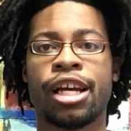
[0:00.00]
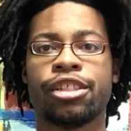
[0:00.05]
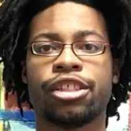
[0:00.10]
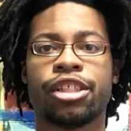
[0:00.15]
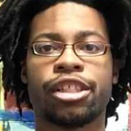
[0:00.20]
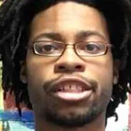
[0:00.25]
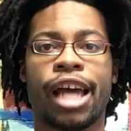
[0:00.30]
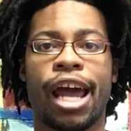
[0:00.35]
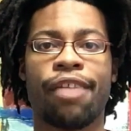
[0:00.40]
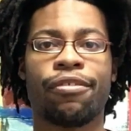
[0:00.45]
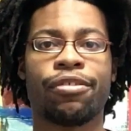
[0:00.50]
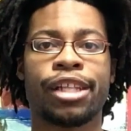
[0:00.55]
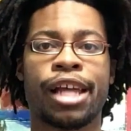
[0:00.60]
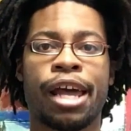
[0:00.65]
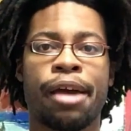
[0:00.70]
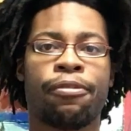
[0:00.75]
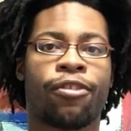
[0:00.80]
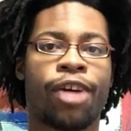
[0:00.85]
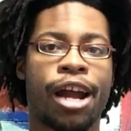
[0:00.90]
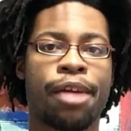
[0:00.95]
just having
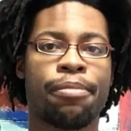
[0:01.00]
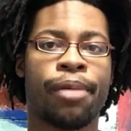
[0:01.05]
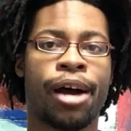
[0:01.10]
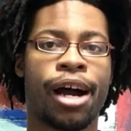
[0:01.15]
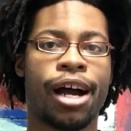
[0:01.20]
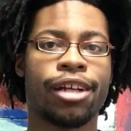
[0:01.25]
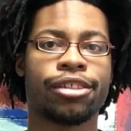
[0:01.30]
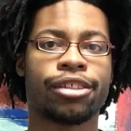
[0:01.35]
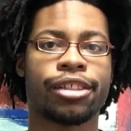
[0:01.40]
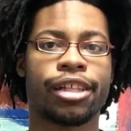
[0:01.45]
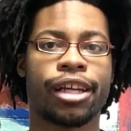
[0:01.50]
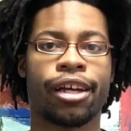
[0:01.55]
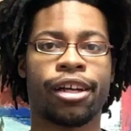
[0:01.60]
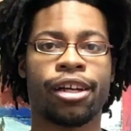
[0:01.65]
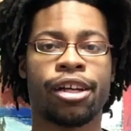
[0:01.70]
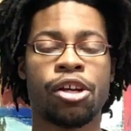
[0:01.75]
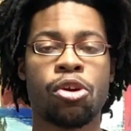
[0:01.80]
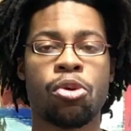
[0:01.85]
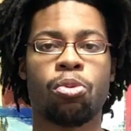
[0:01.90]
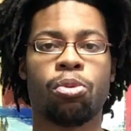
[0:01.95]
that right mindset